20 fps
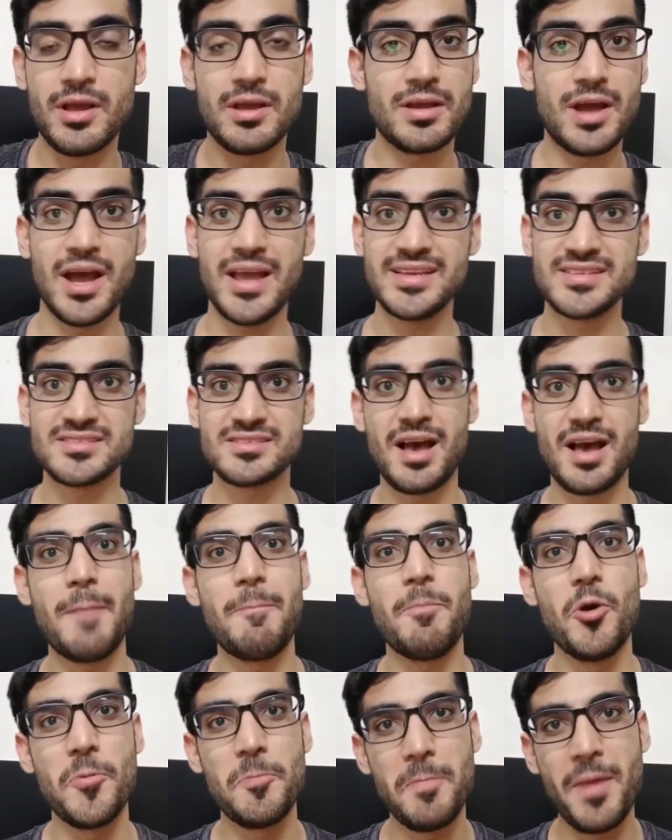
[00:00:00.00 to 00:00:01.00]
Guys, I
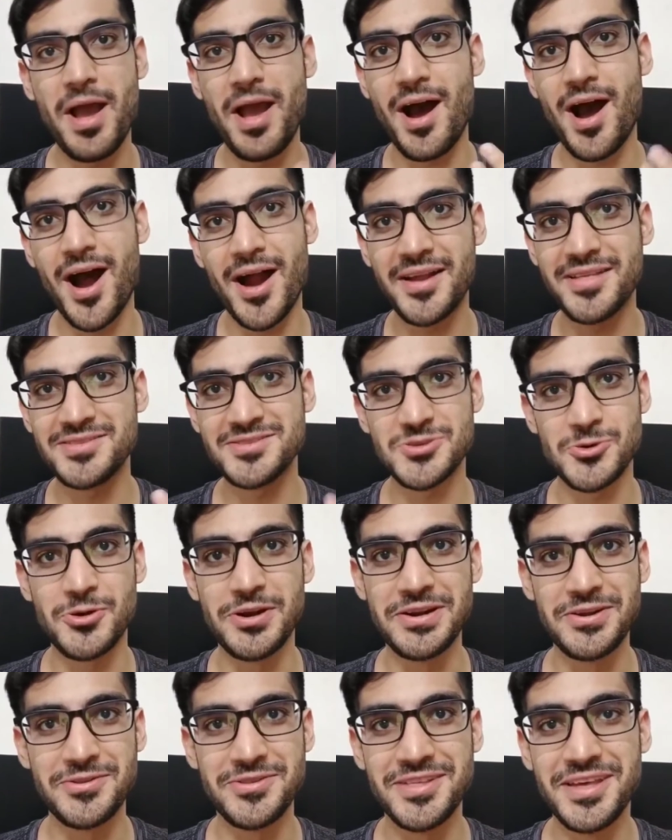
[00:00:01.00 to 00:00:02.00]
put my heart and soul
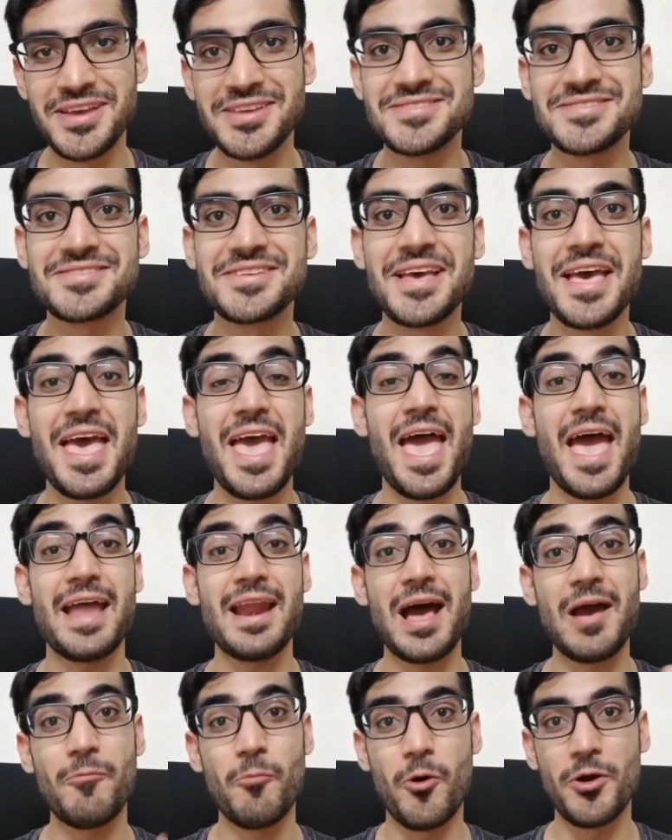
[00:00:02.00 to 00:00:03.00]
into this
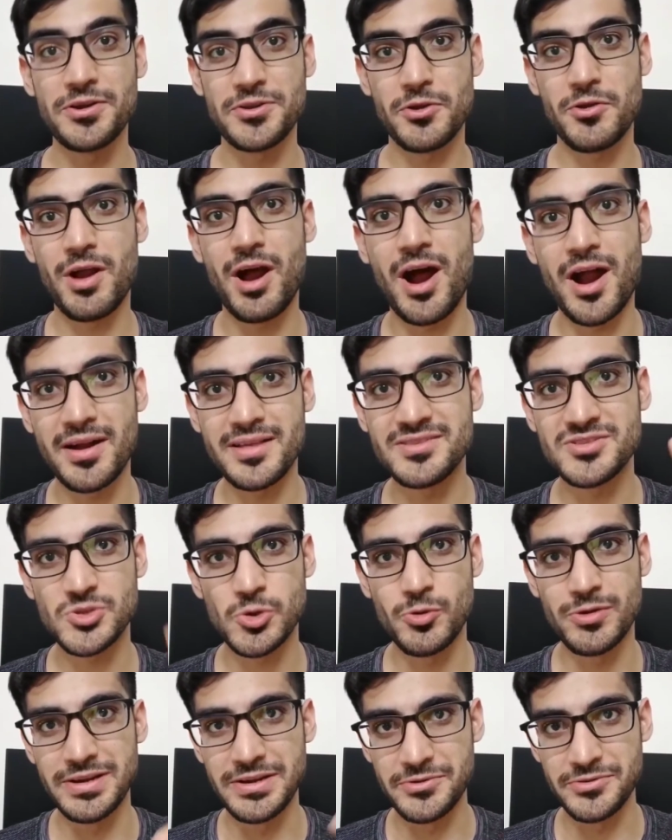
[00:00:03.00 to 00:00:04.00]
and I want your heart and
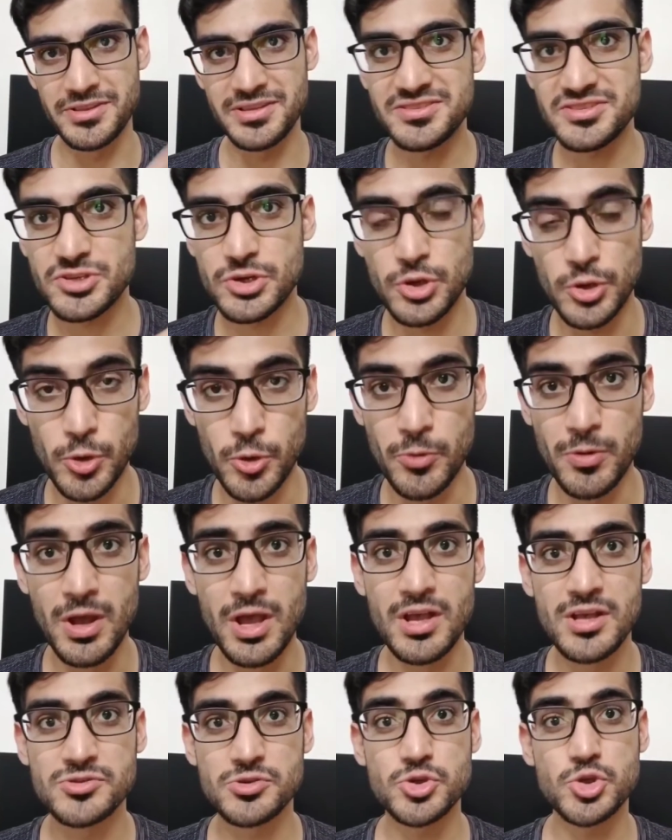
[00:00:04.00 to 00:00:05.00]
soul into this too.
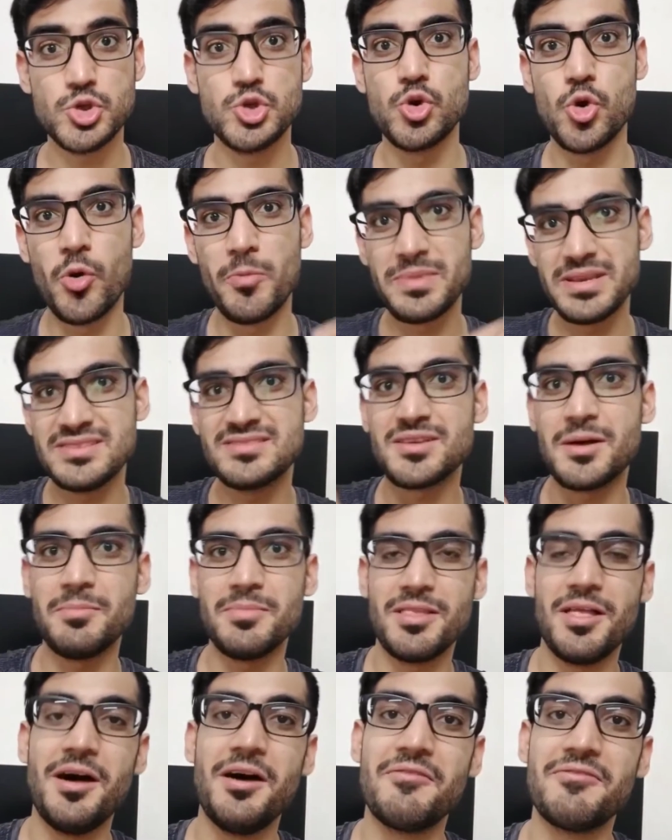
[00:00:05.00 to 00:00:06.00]
So show me
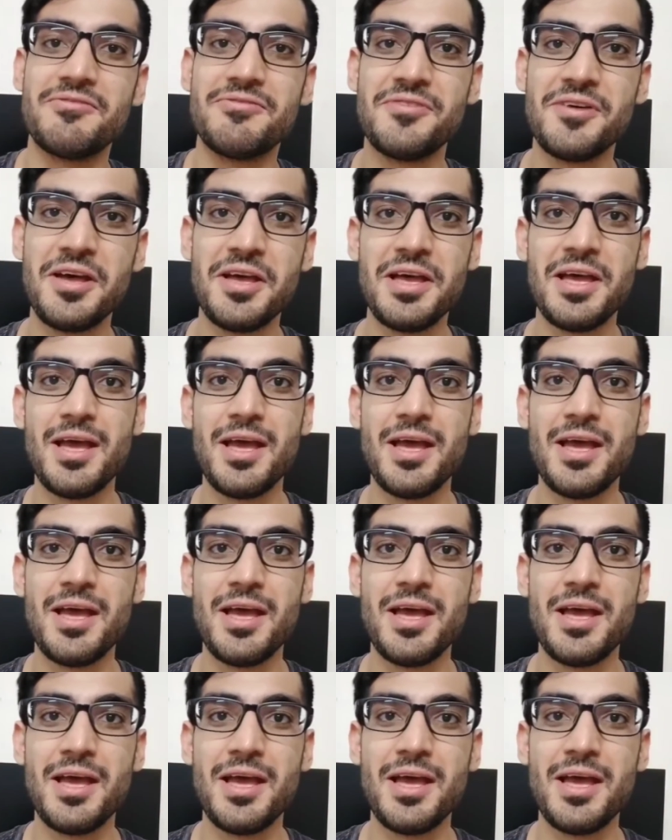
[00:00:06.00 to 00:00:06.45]
some love.